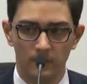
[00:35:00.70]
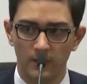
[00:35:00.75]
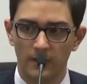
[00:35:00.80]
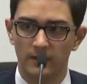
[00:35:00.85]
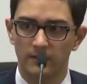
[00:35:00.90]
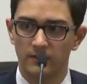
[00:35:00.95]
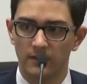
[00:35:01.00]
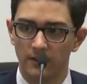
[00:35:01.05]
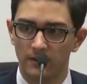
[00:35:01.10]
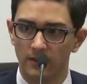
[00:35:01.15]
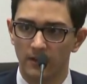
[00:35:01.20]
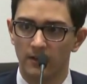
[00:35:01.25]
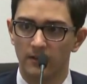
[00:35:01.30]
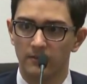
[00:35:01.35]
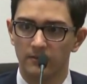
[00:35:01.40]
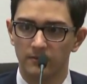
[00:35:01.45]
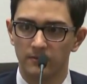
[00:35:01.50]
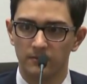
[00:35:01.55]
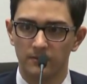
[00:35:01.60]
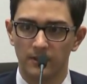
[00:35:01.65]
Yes, I thought
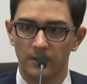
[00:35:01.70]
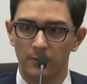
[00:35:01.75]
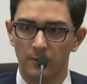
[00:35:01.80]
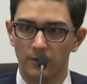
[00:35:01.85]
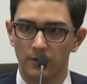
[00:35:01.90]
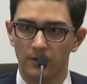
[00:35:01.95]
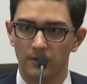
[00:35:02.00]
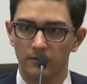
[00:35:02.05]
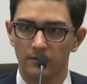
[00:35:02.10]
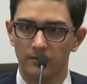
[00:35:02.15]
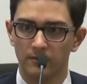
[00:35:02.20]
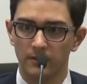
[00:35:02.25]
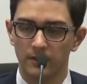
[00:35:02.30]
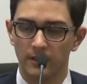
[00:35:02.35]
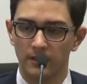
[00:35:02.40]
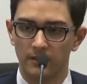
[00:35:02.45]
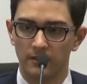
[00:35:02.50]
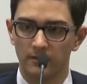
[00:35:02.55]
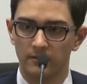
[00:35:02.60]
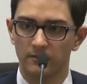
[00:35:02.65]
they were
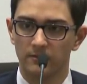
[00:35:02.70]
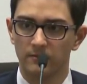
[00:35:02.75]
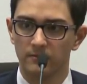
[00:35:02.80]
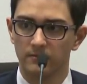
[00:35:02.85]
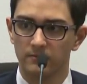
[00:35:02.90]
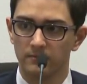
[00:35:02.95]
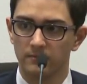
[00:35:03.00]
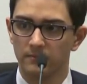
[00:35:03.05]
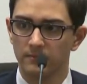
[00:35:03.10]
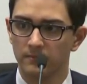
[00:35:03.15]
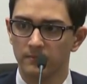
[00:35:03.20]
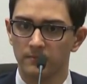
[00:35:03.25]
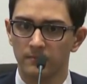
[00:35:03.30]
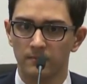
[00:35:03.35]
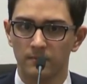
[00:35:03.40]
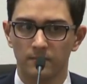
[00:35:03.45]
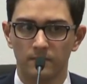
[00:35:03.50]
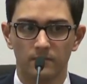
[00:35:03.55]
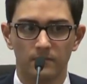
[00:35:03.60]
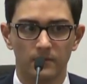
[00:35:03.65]
going to
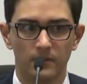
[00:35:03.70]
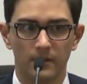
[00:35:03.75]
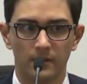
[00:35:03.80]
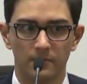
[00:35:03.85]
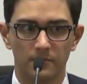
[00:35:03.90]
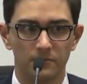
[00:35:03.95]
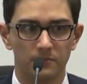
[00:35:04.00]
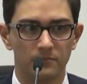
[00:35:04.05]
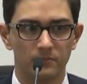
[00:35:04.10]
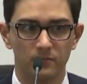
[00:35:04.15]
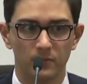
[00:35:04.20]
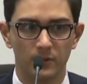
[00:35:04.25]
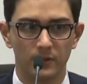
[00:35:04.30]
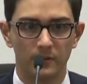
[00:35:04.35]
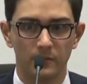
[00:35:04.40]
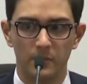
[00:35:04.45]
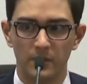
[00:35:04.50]
get really